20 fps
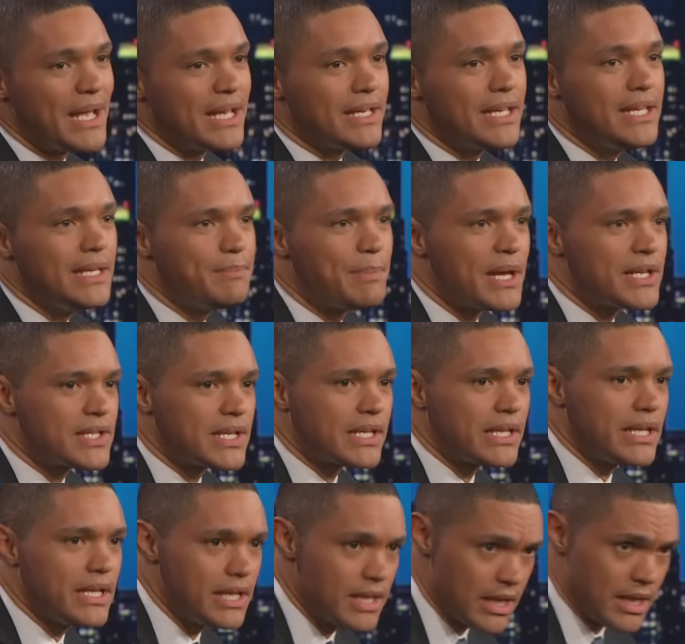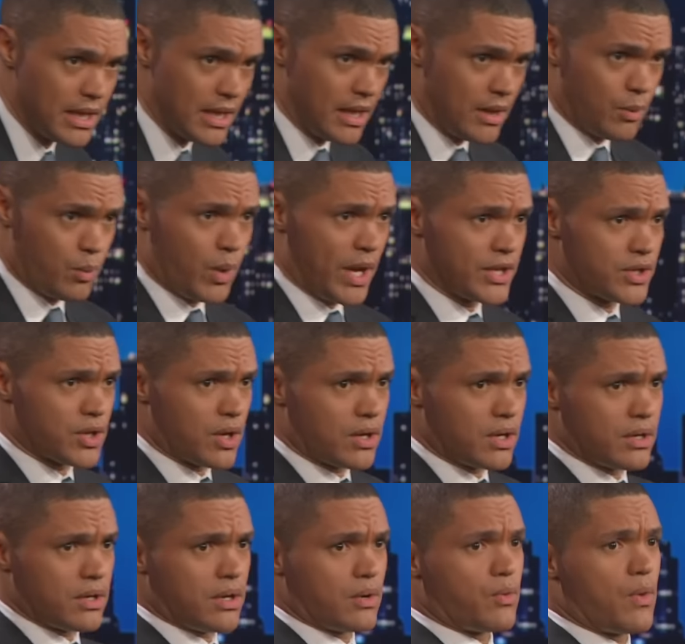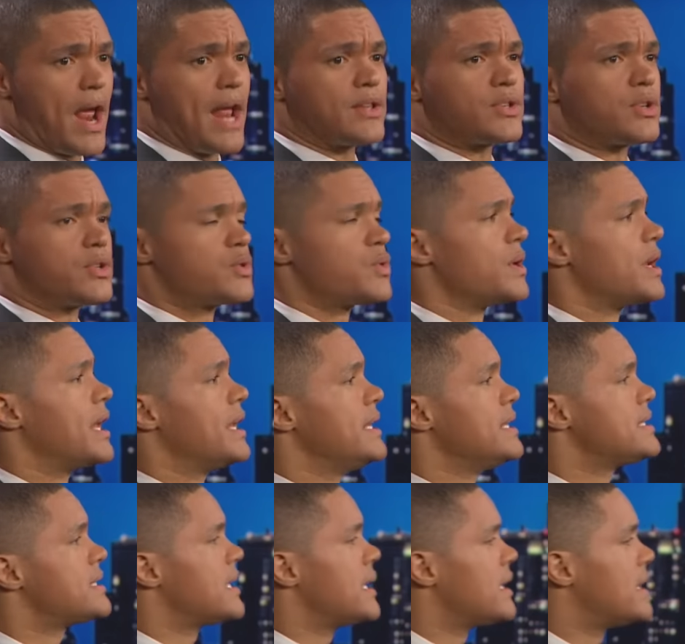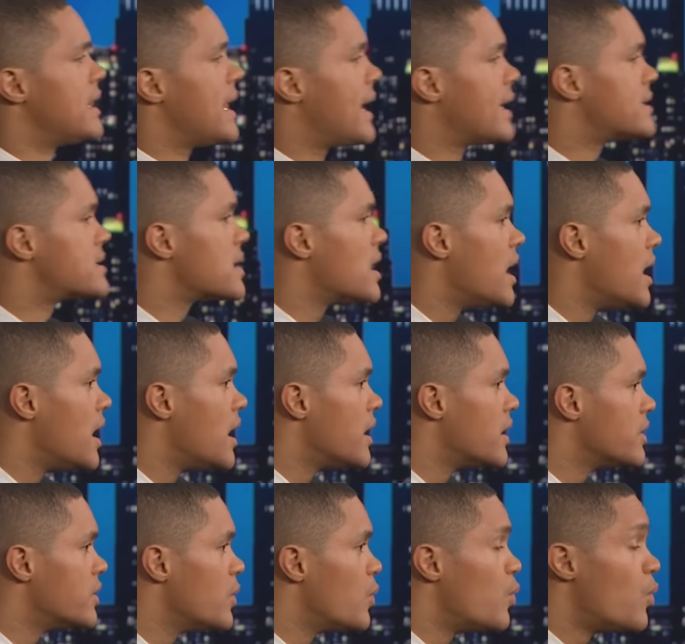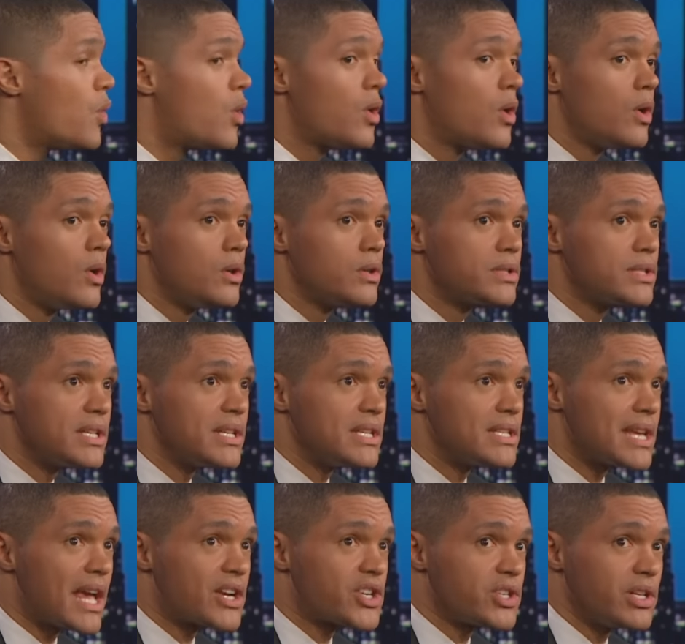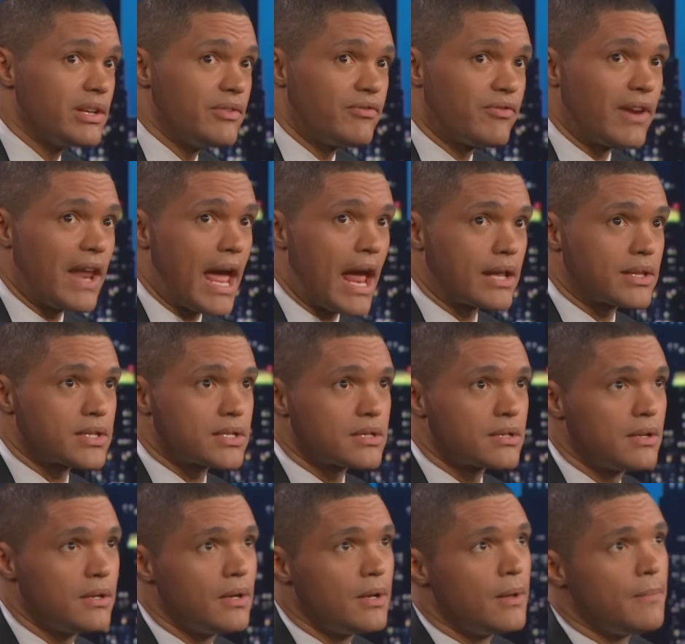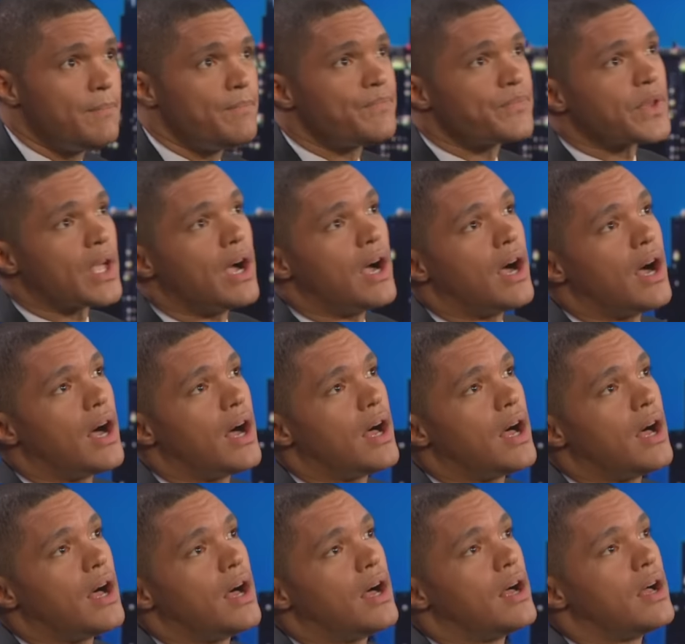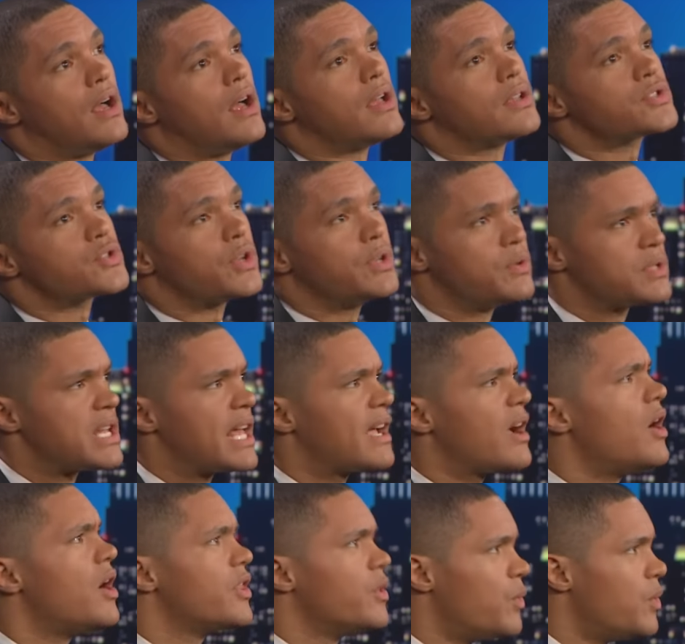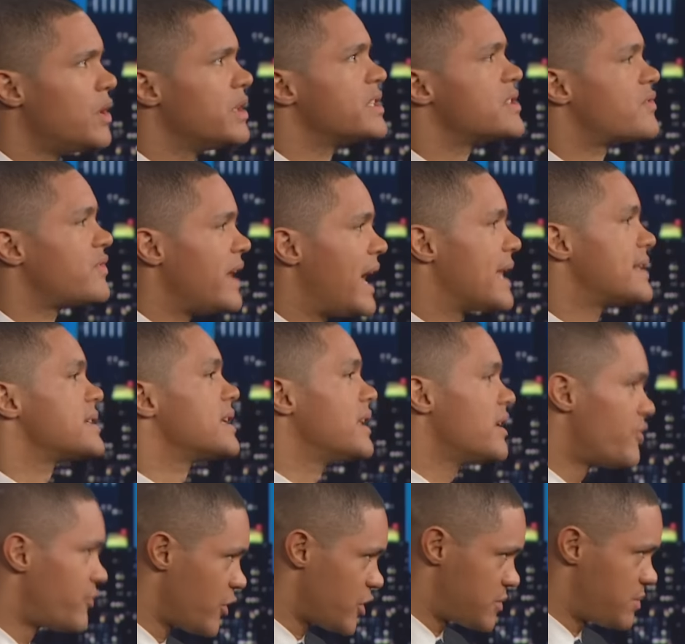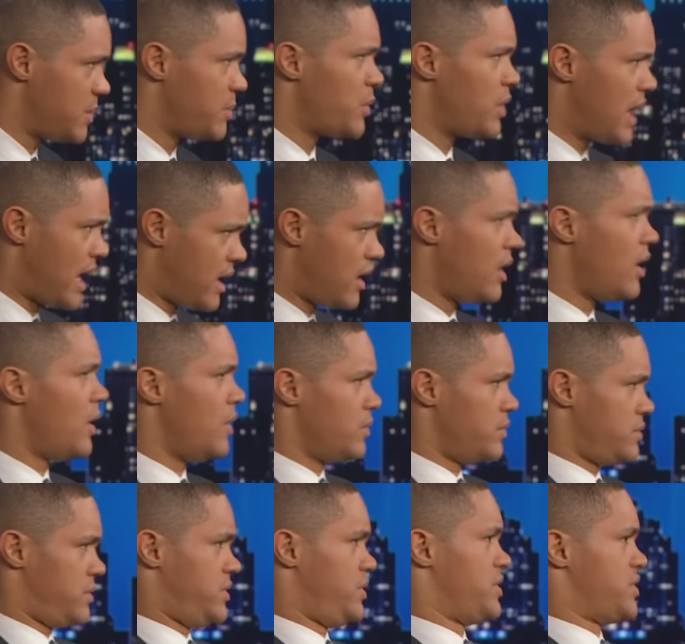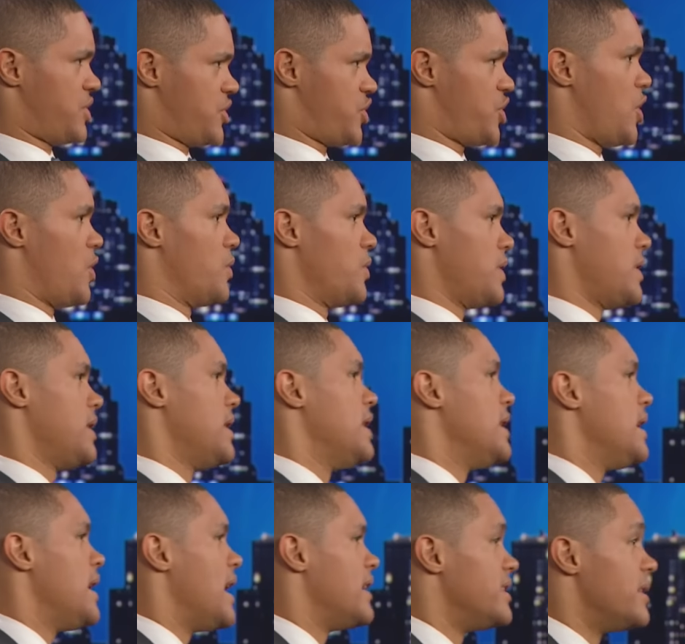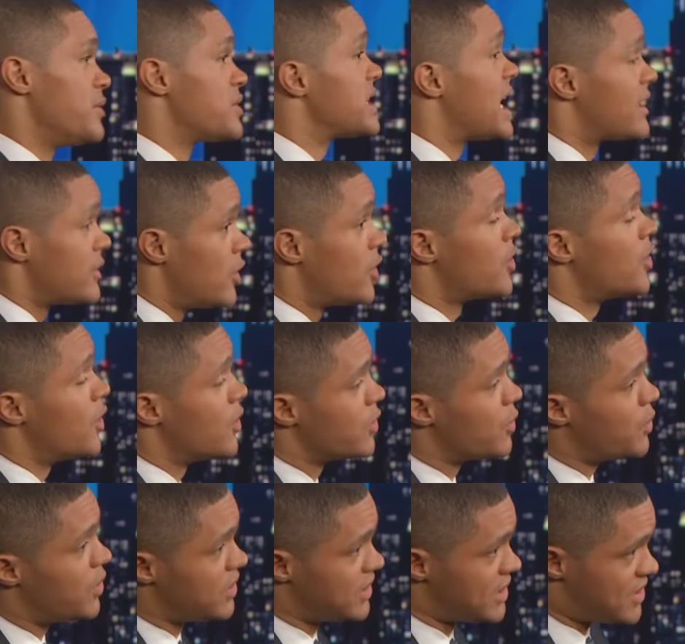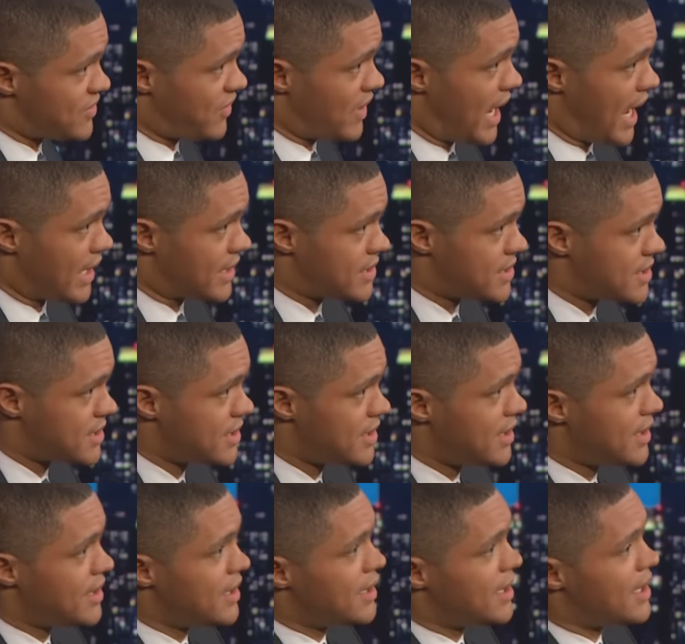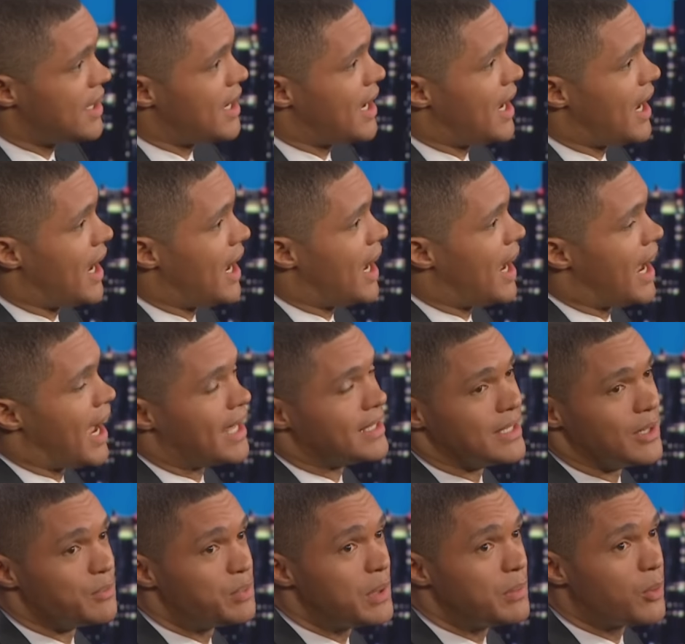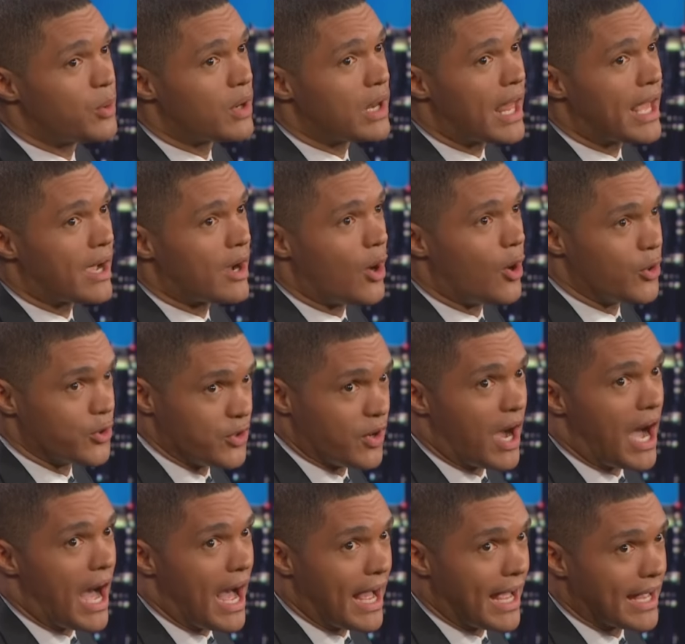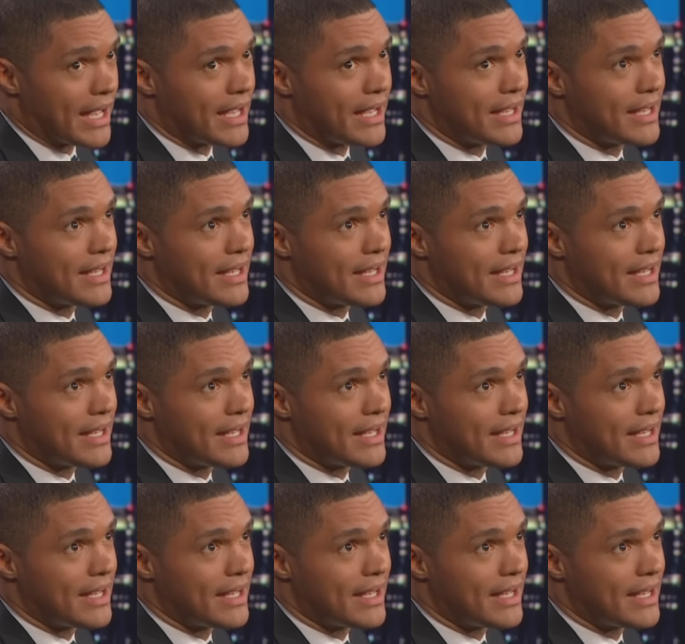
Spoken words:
He basically went on a rant on Twitter and he said that the world is actually flat. So he was like, oh, the world is flat. And then first people were like, oh, it's a joke. And then he was like, no, the world is flat. And then people were like, oh, you're high.